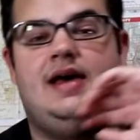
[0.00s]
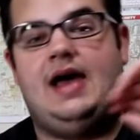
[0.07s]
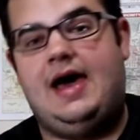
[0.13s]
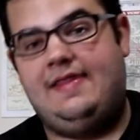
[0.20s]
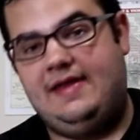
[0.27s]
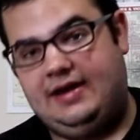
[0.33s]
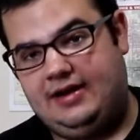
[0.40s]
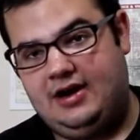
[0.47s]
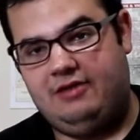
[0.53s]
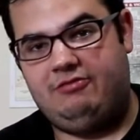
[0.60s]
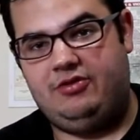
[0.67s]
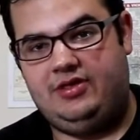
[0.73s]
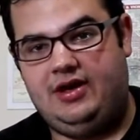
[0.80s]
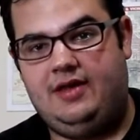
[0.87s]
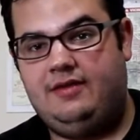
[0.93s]
and then
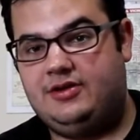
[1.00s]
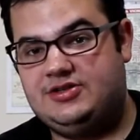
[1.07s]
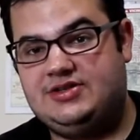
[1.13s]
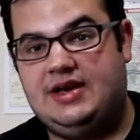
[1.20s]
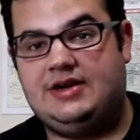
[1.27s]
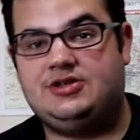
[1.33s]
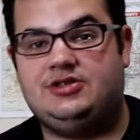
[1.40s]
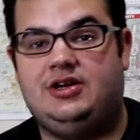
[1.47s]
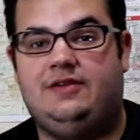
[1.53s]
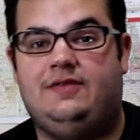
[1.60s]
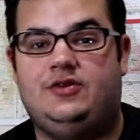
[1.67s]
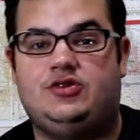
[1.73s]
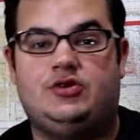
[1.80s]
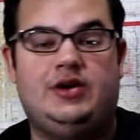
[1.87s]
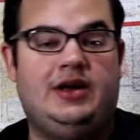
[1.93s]
cover the other section of the
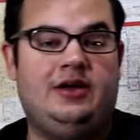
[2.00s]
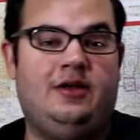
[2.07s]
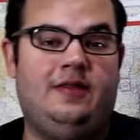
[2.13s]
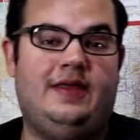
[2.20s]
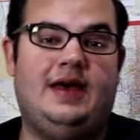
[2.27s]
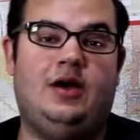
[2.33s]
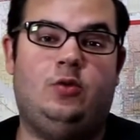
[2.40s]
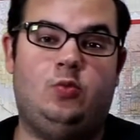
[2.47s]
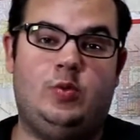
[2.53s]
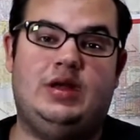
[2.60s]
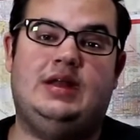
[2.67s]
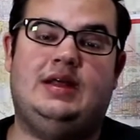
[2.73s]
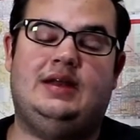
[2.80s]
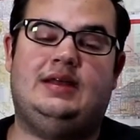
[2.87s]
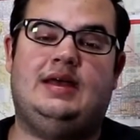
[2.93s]
trail that we
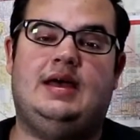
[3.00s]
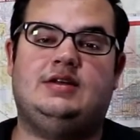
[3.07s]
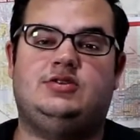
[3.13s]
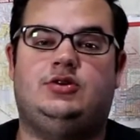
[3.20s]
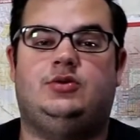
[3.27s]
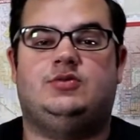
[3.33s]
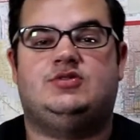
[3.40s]
didn't get to.